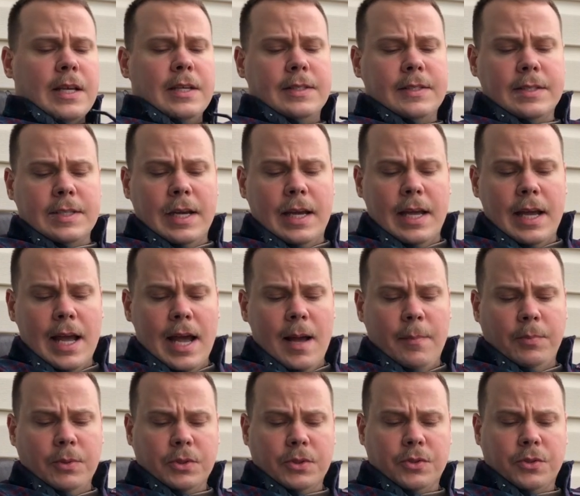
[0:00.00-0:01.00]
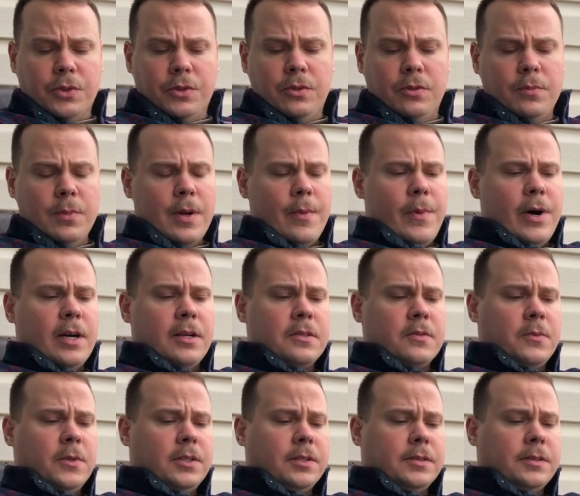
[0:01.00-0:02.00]
it's apple strudel by
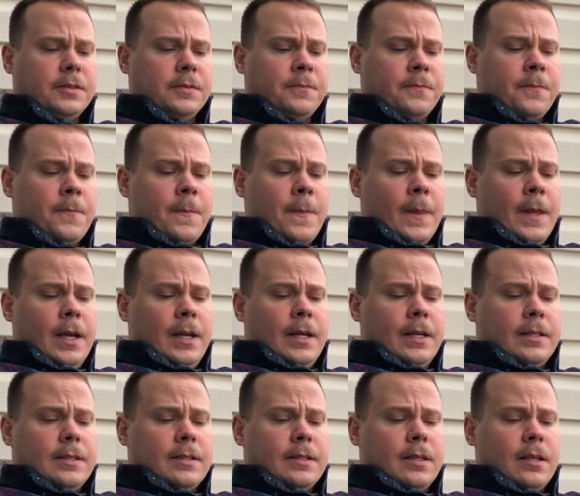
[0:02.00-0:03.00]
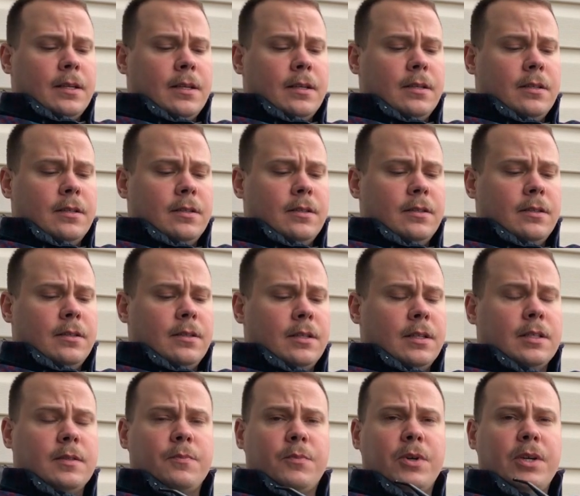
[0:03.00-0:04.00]
Boswell's. It's
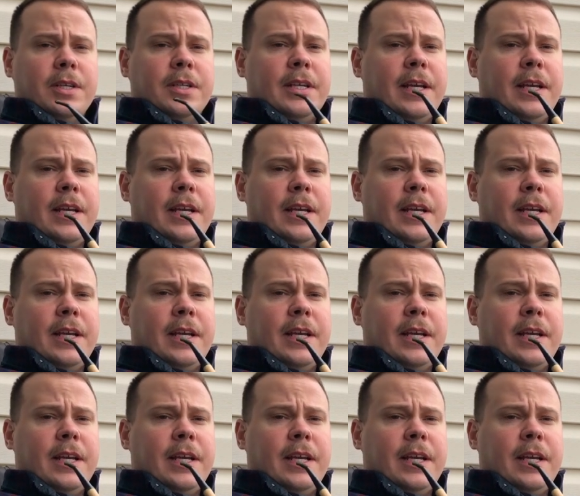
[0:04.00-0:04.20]
pretty